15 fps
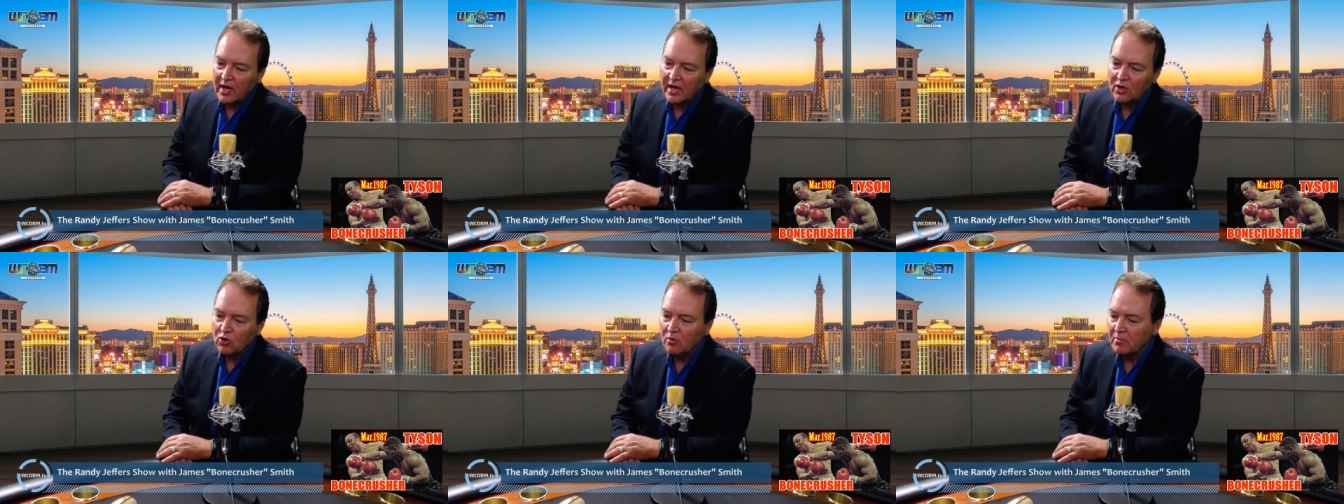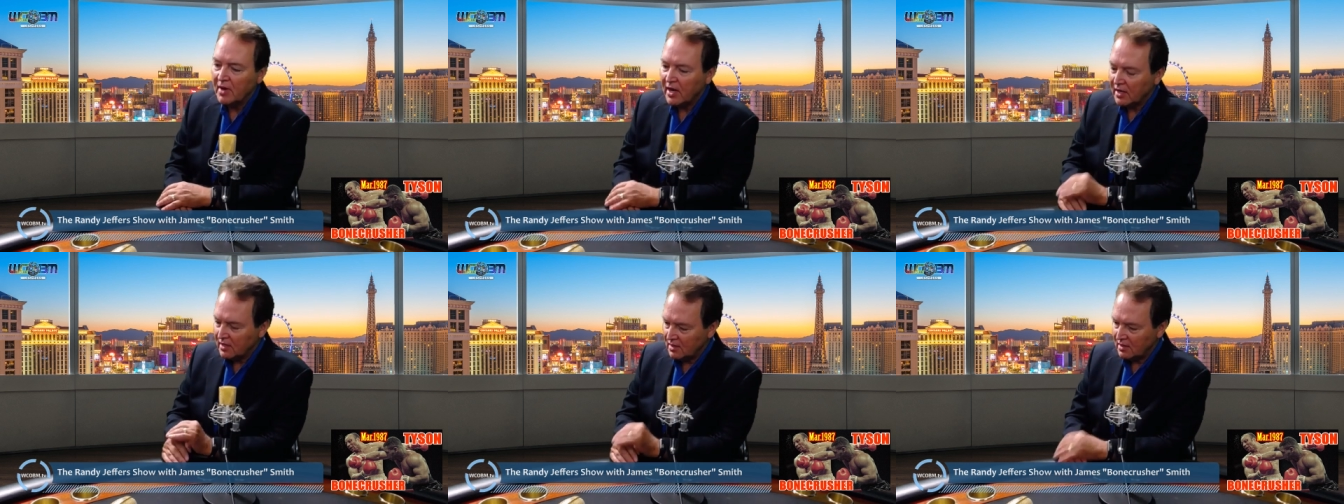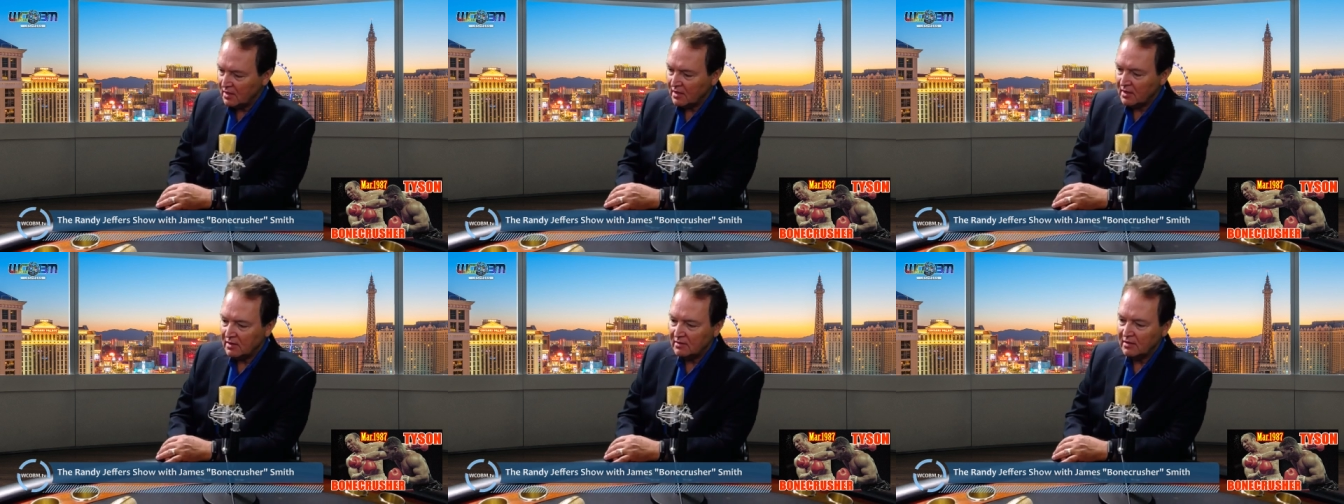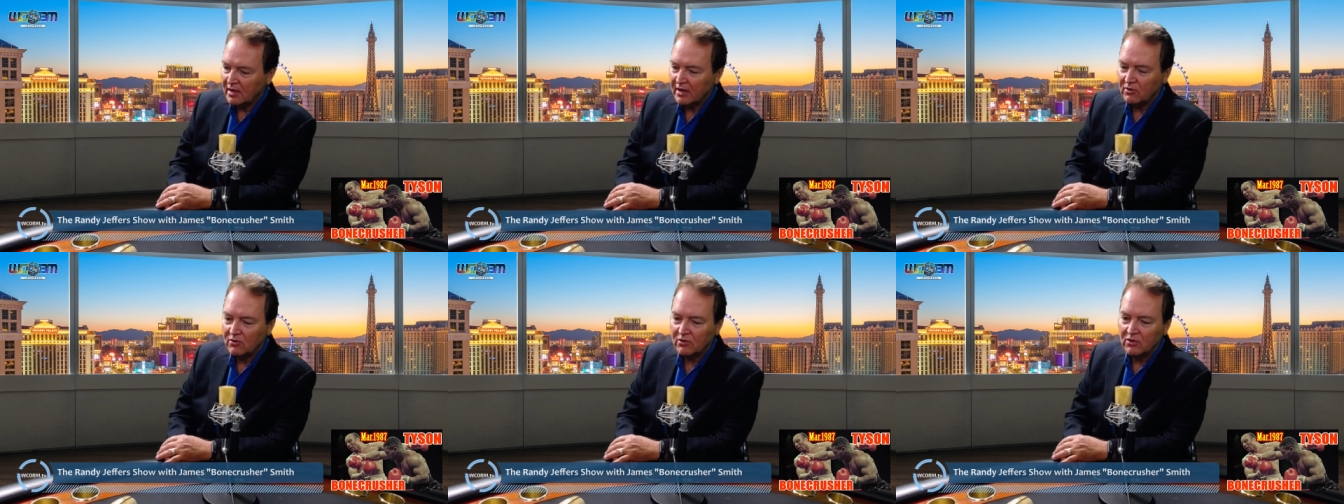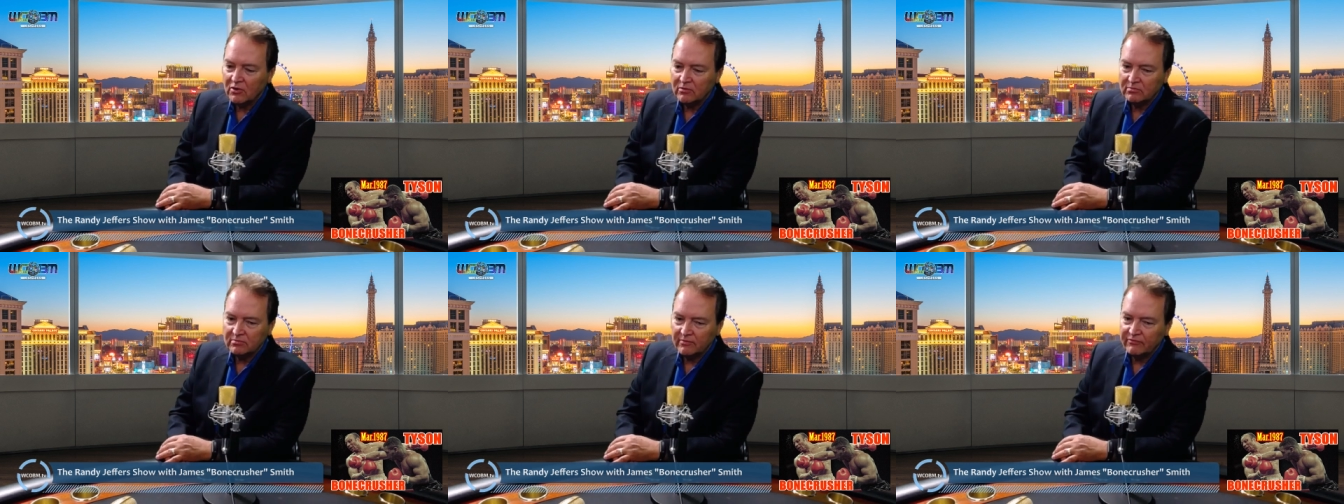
I go back, I don't know,